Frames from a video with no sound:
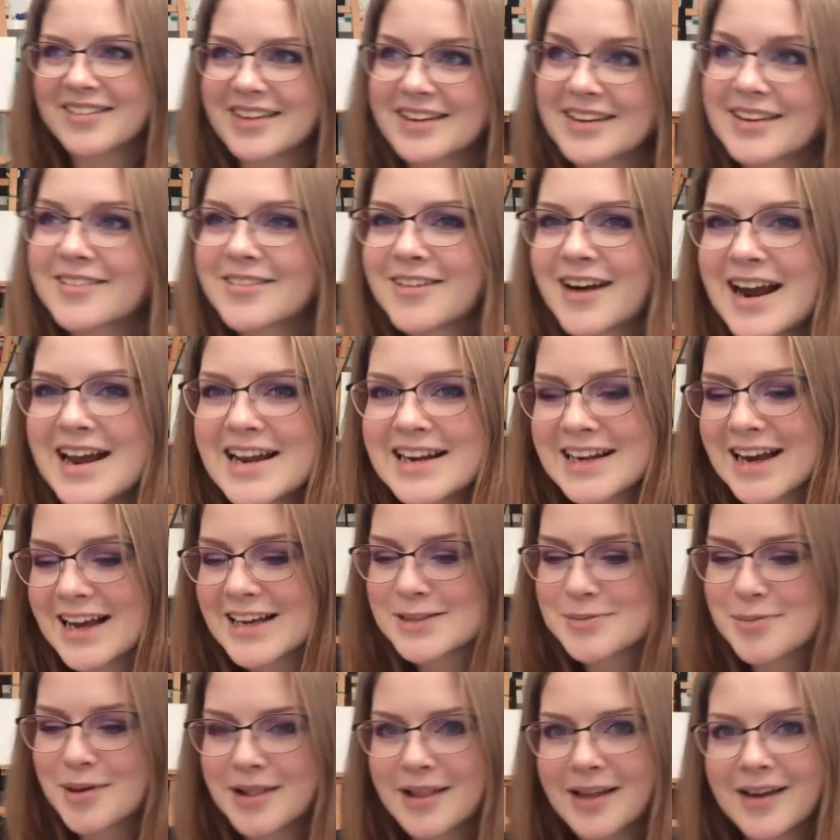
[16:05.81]
Like, great, I
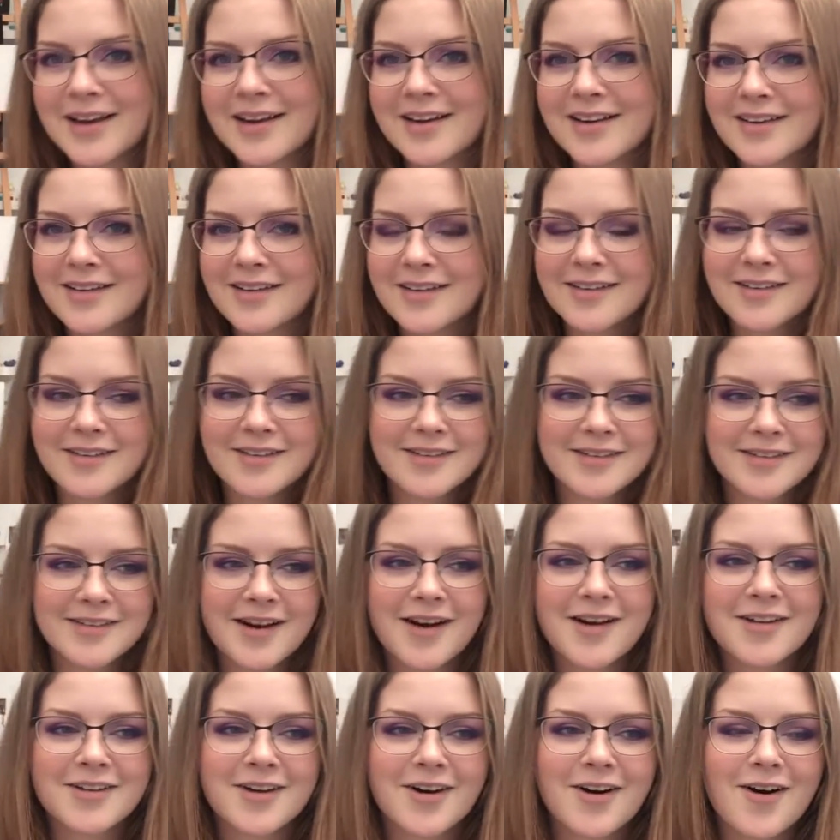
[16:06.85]
smell like an
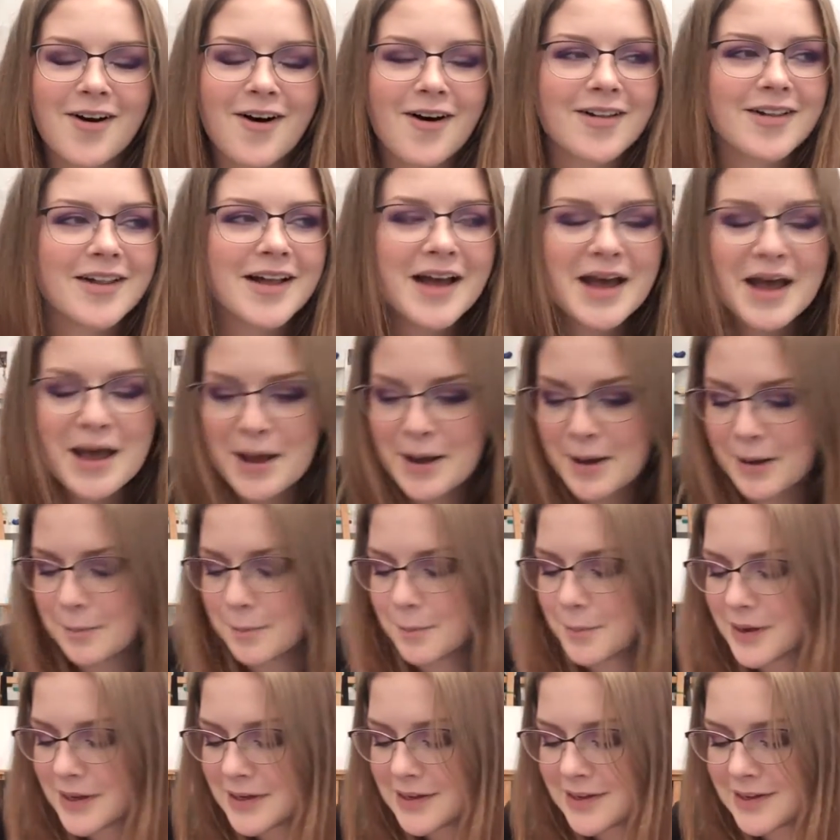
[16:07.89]
alcohol.
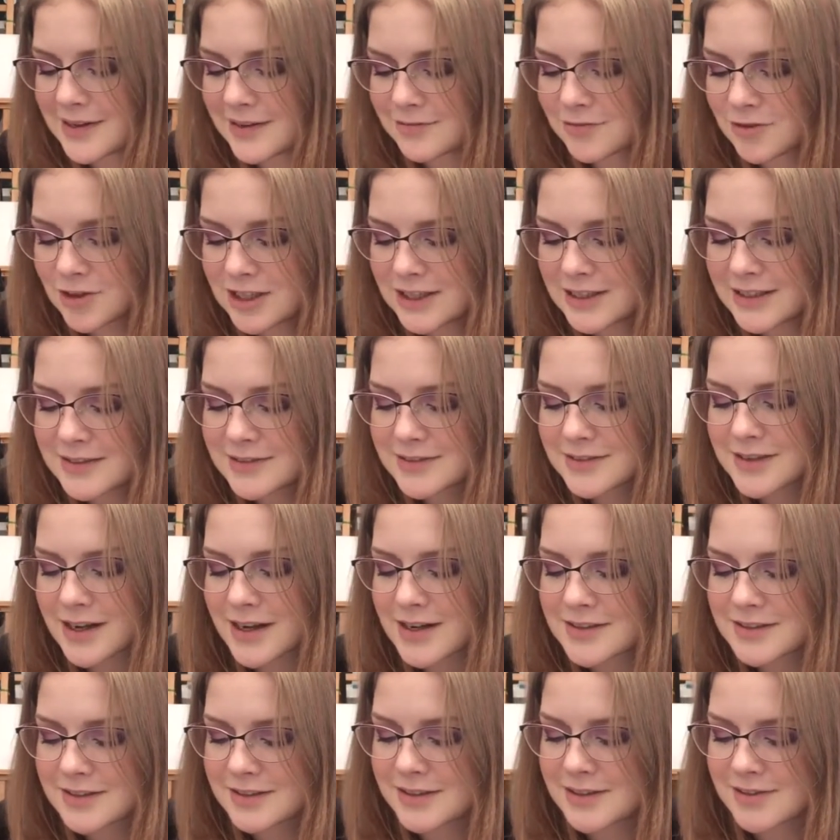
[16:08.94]
But it really
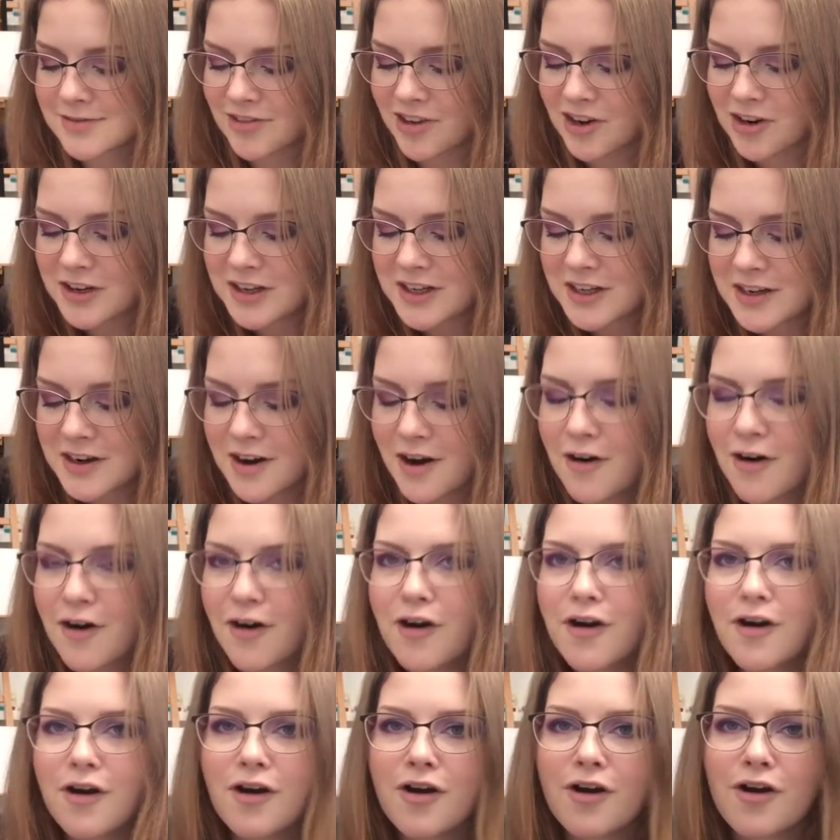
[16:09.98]
does. It's very
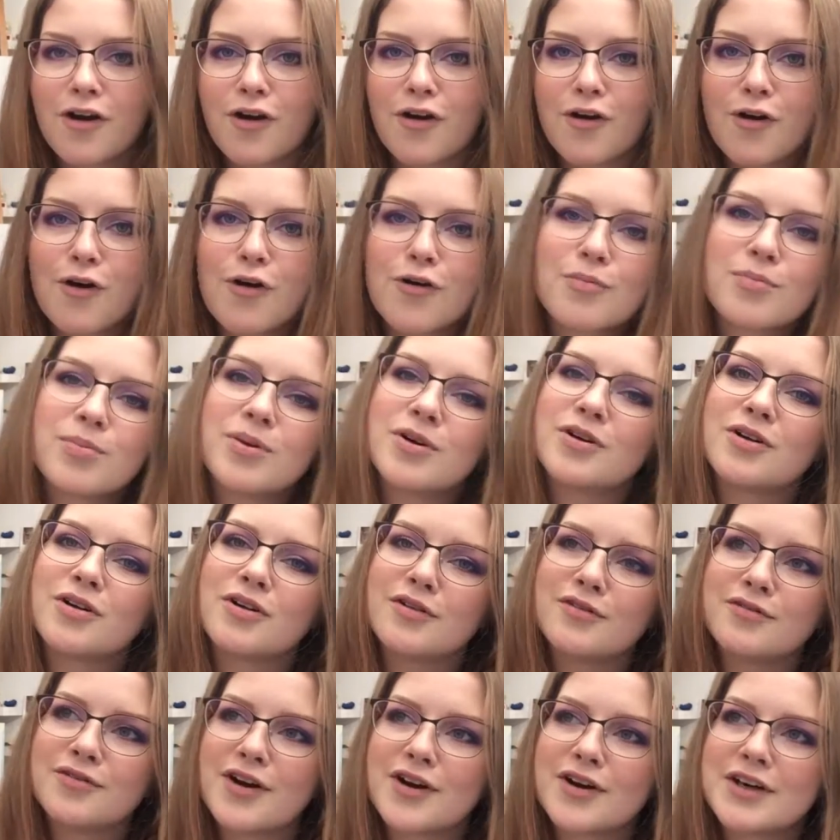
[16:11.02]

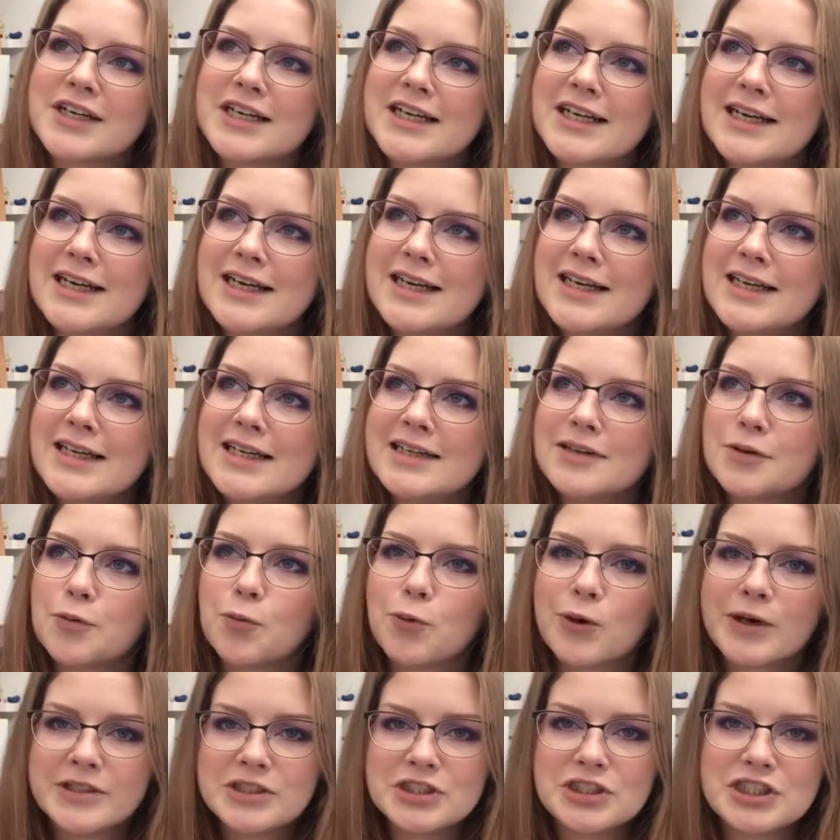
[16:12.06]
herbal, very
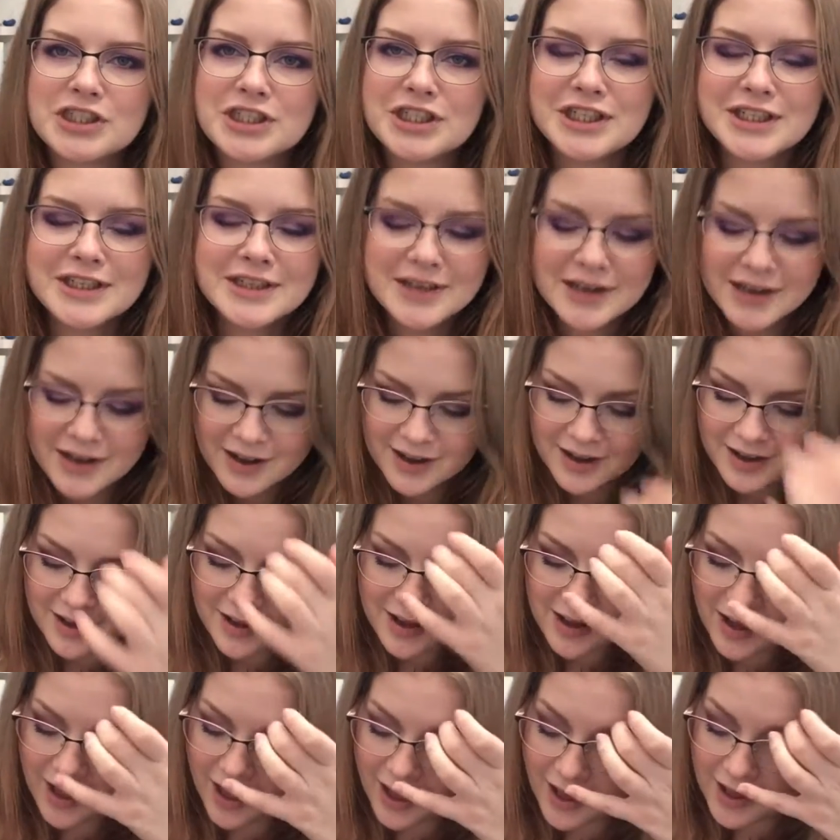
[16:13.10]
witchy,
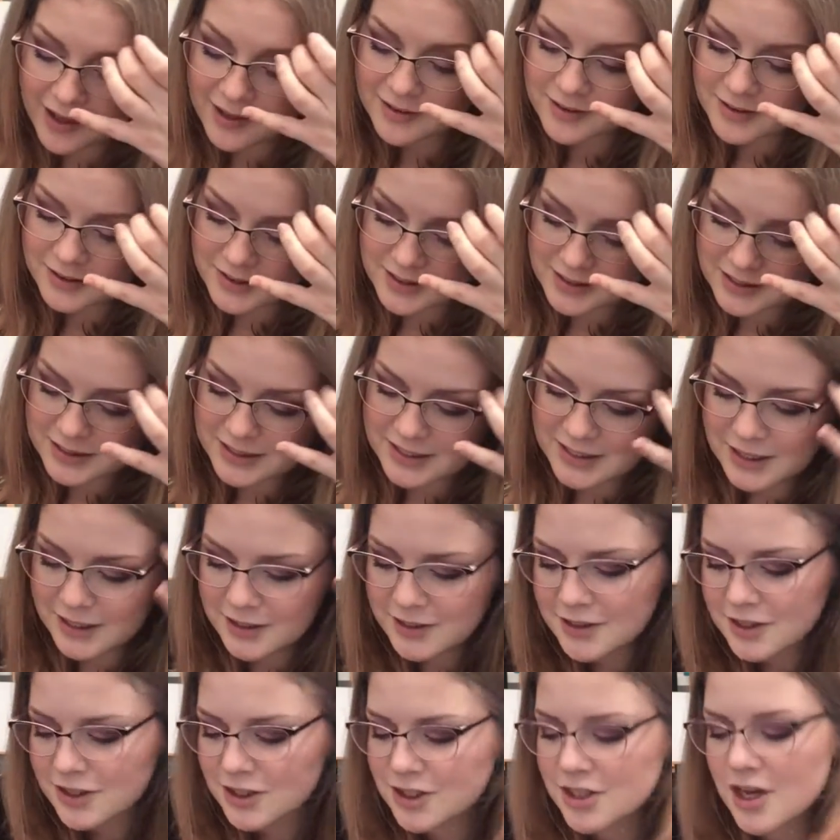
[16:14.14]
and
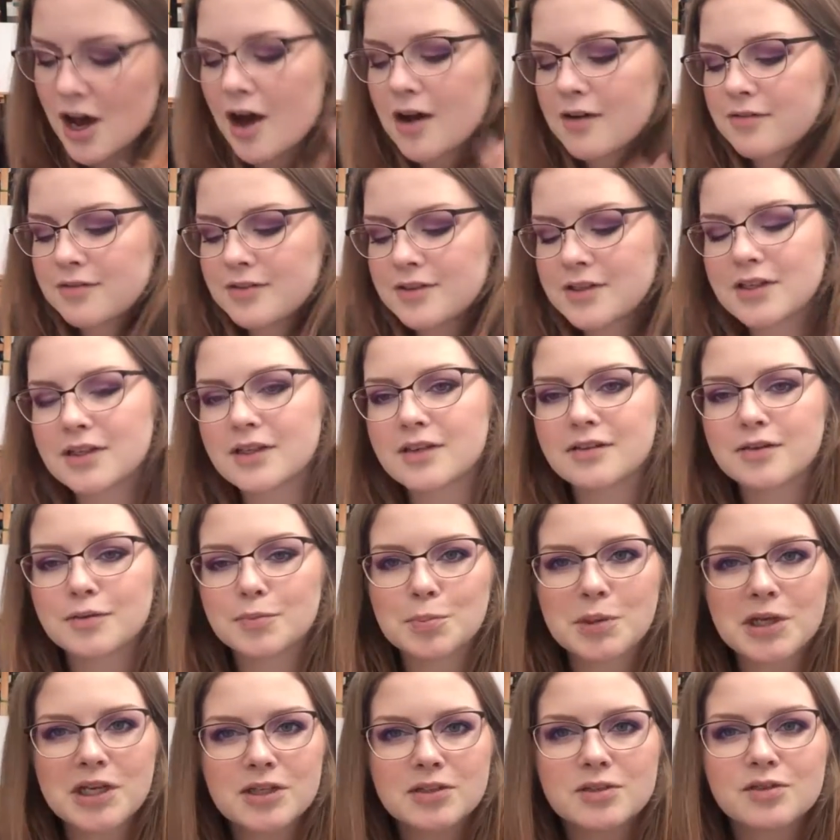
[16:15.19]
still soft
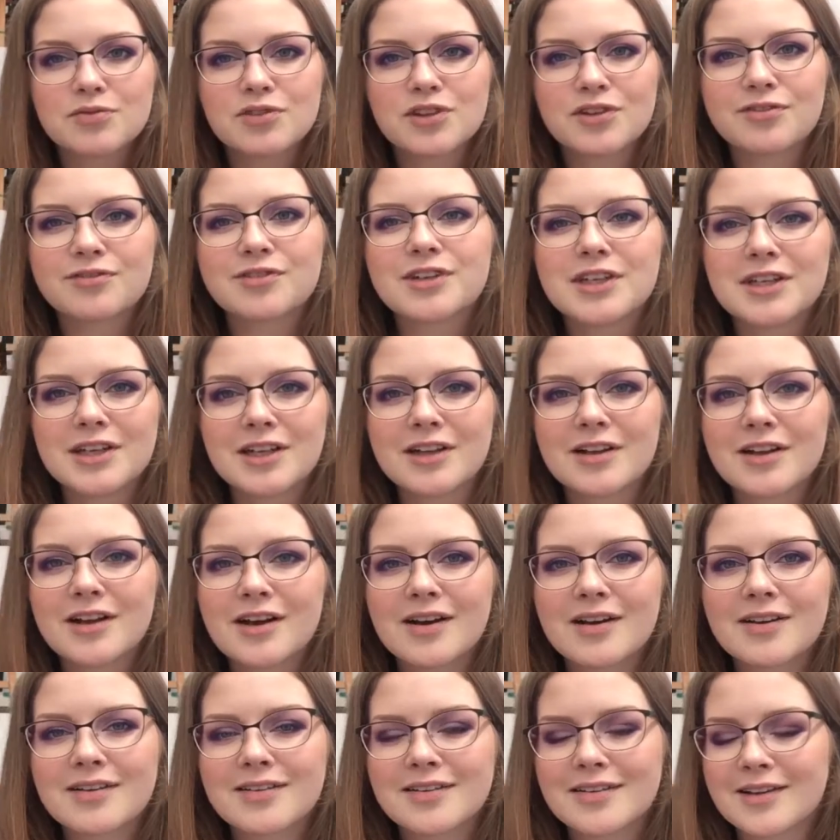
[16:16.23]
because of the
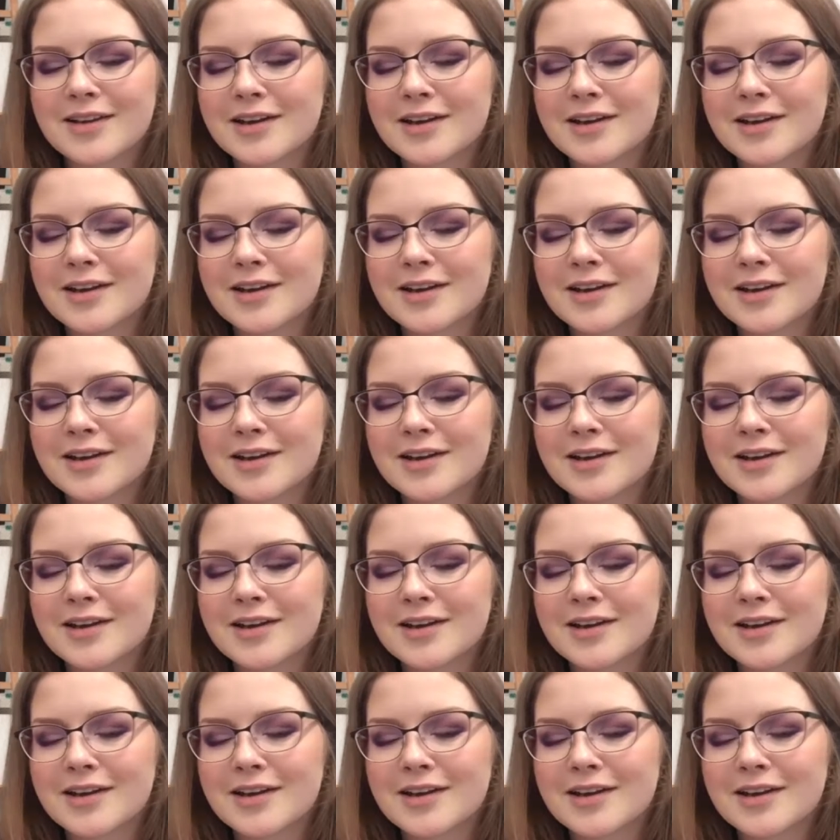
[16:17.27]
vanilla.